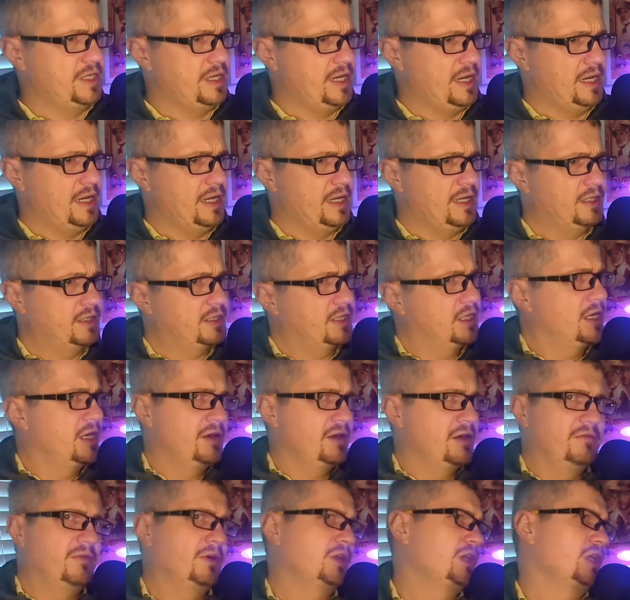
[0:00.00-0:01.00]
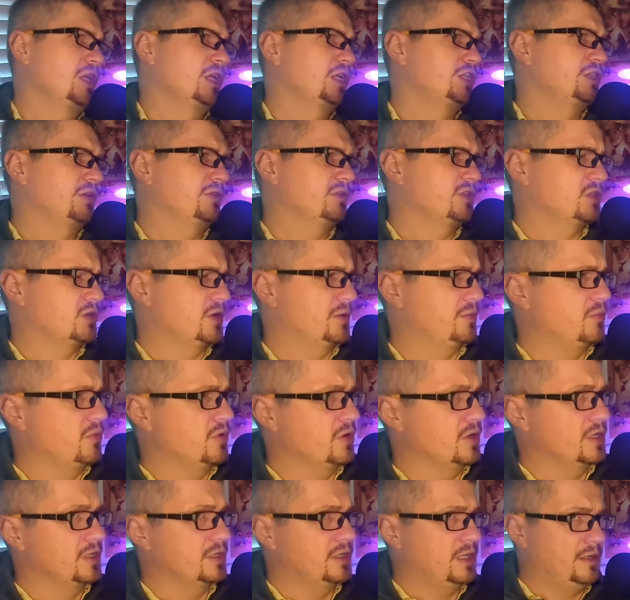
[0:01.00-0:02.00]
and vanilla JavaScript
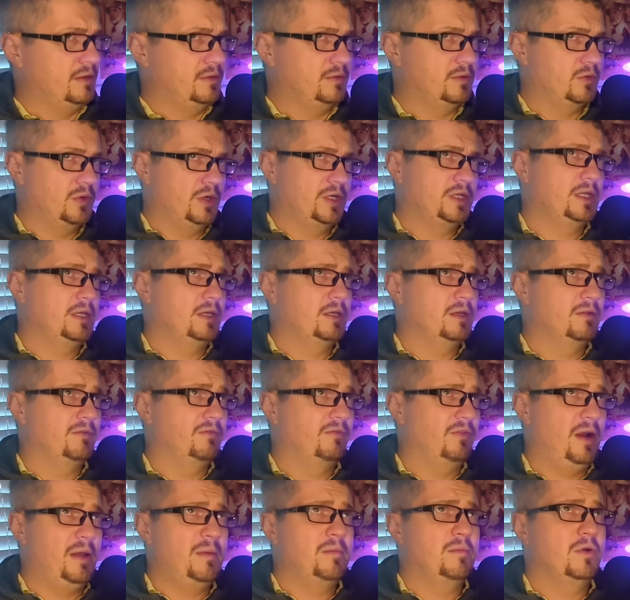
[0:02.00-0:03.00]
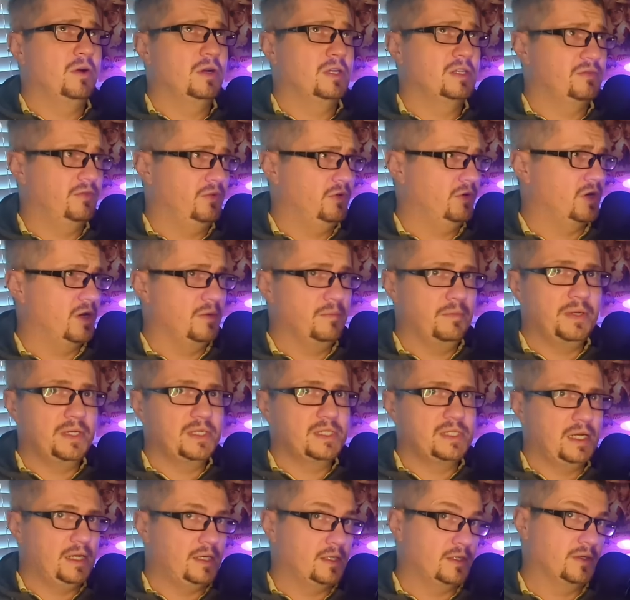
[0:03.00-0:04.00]
Word and creating frameworks for
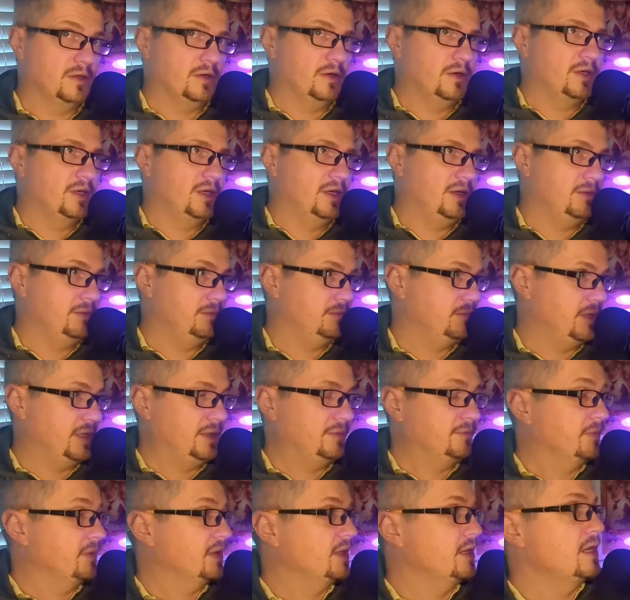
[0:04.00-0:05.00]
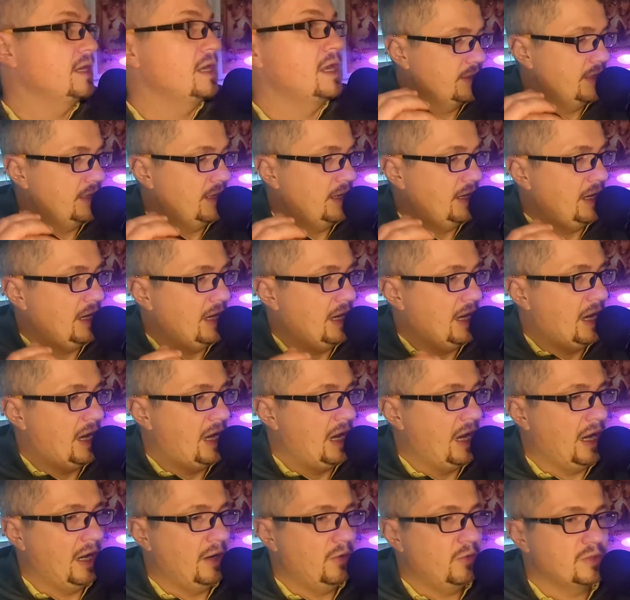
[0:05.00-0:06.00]
companies like Nokia. But
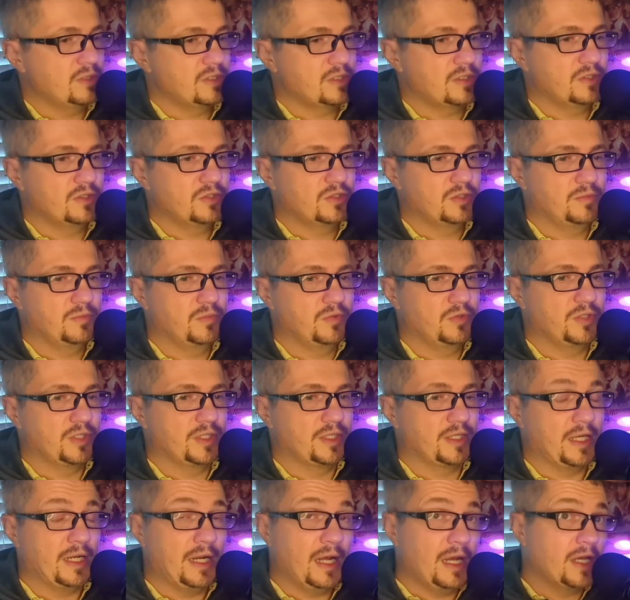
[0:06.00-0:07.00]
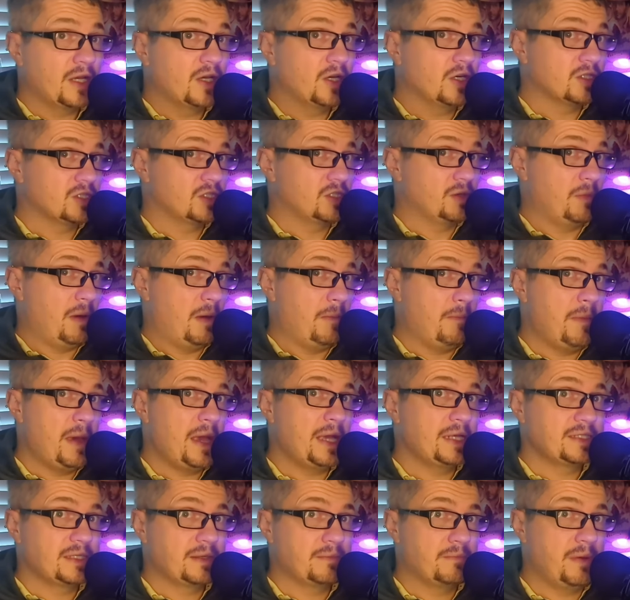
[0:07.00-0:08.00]
I was contributing and I got some
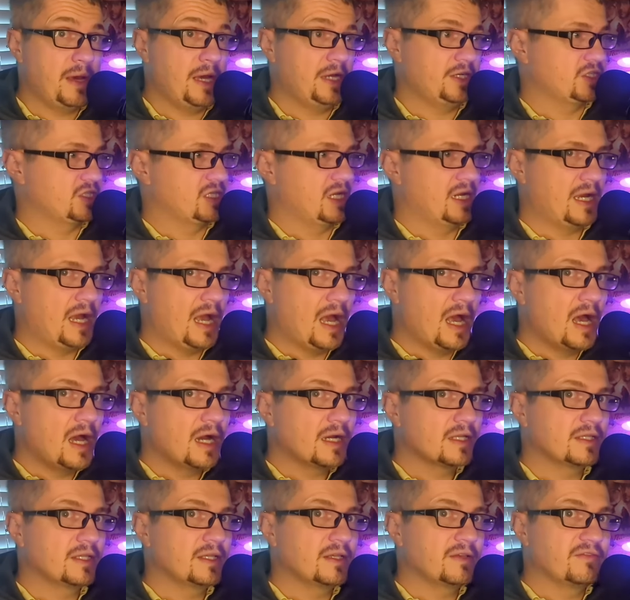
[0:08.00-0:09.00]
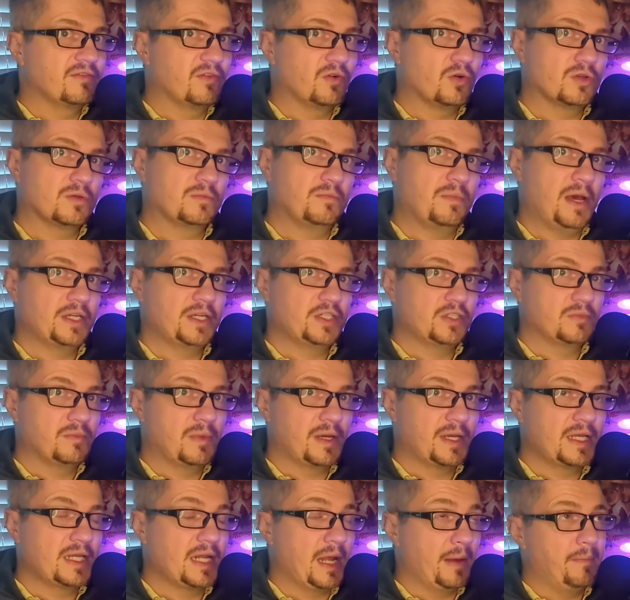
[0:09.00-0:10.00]
amazing badges like Arctic Vault badge on my
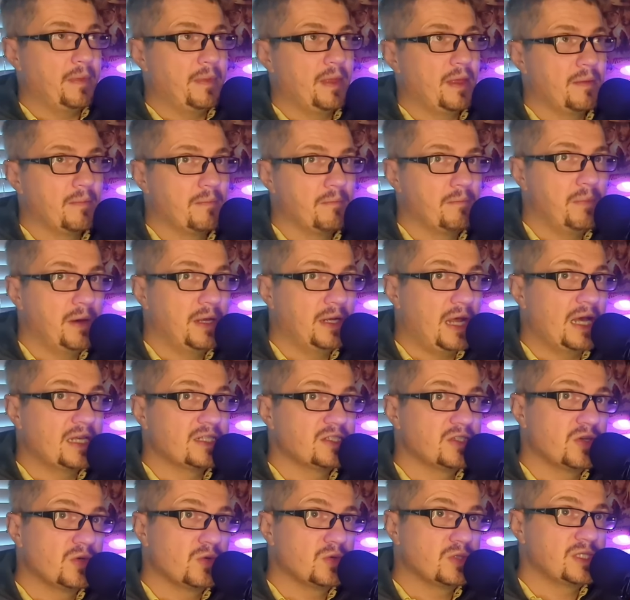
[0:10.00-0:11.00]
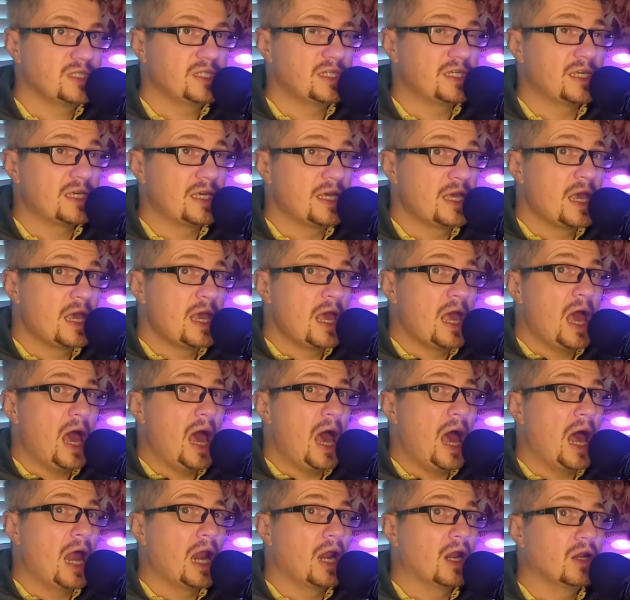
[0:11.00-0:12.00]
GitHub. But as you'll see,
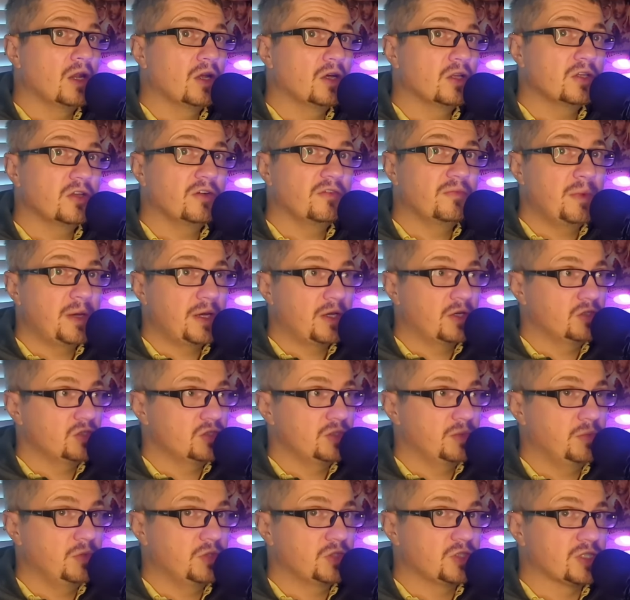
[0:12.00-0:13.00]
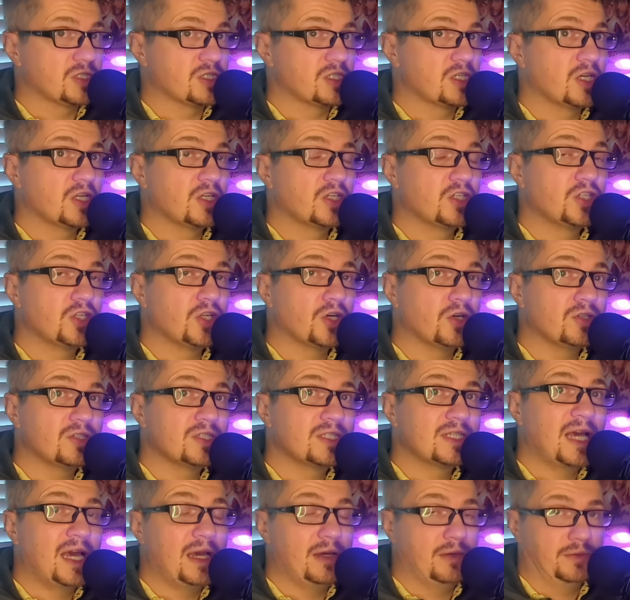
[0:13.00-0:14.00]
a lot of my contributions don't
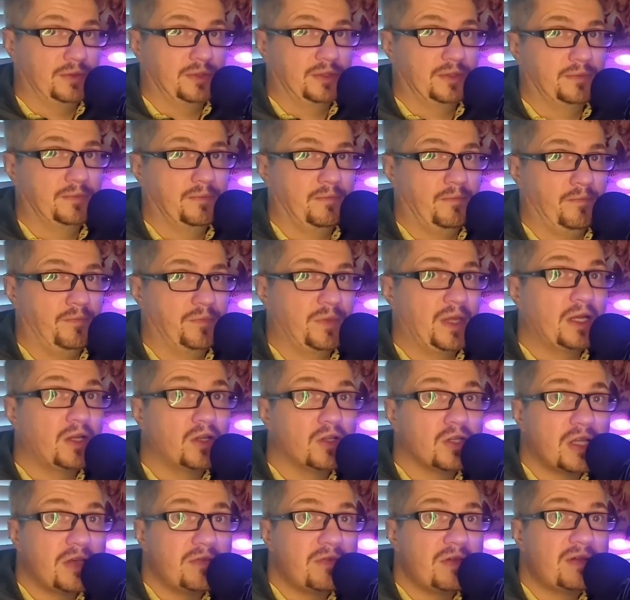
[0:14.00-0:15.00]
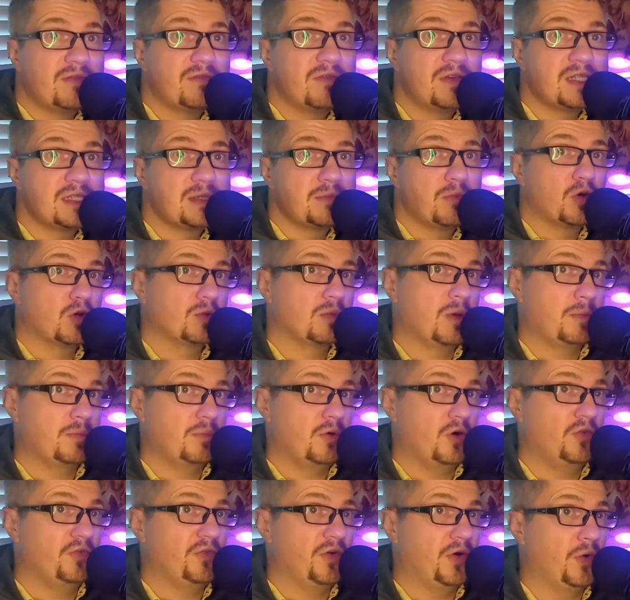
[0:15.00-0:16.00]
count. They're not even visible on my
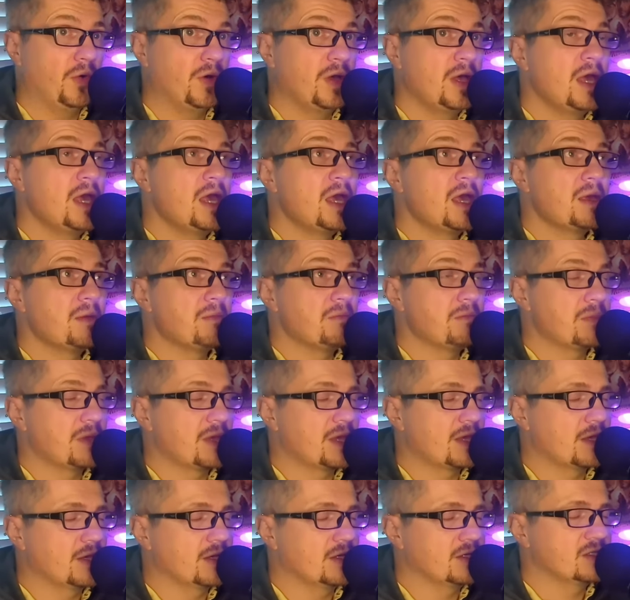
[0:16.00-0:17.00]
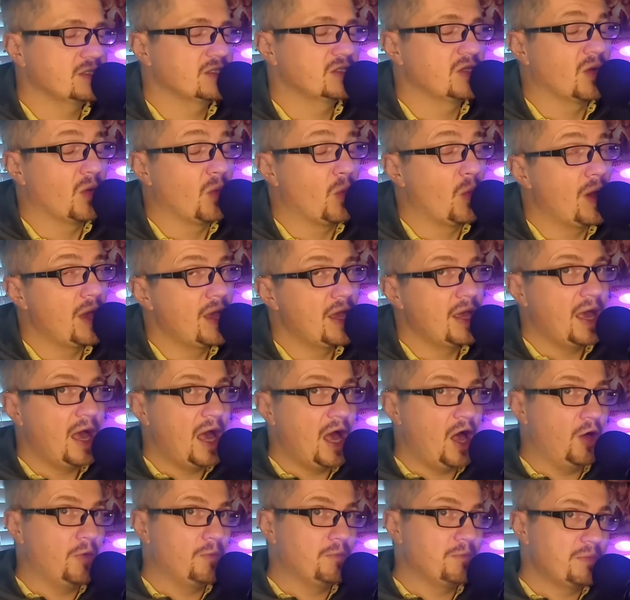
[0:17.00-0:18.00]
profile because the way
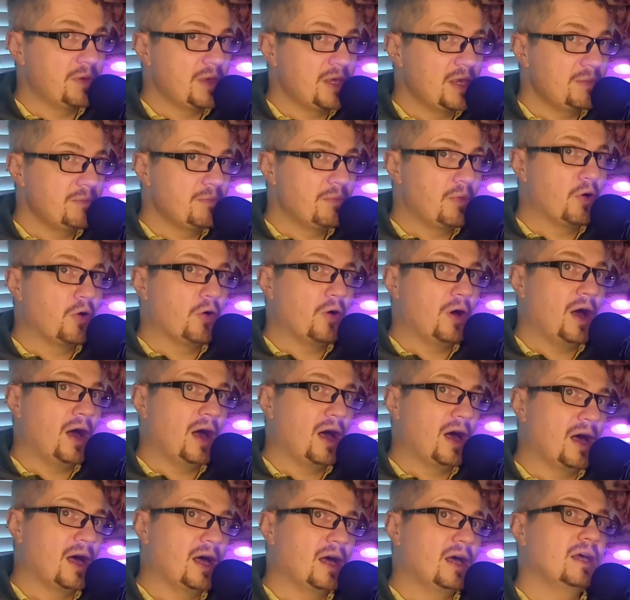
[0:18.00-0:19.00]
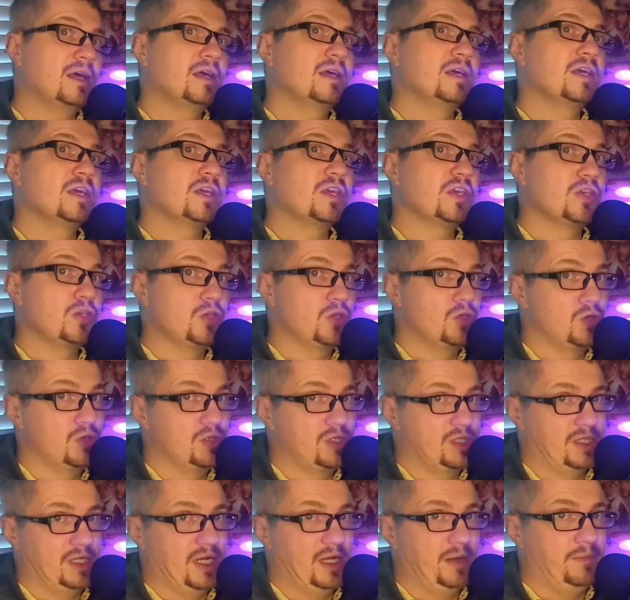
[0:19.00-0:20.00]
how people are
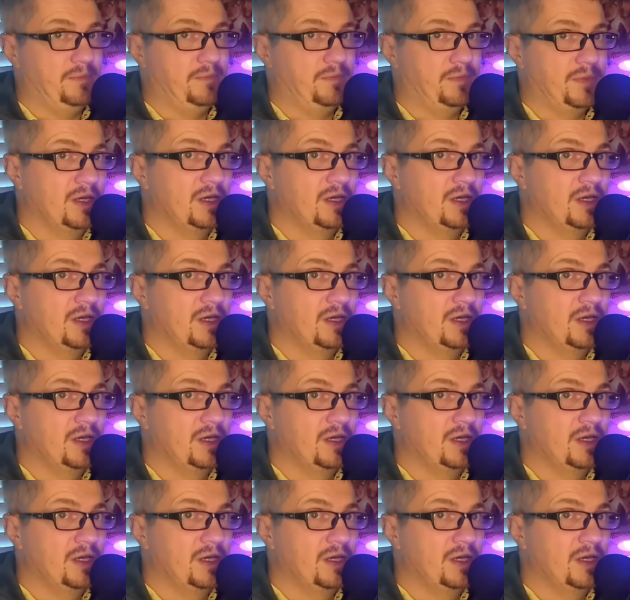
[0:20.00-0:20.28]
using them.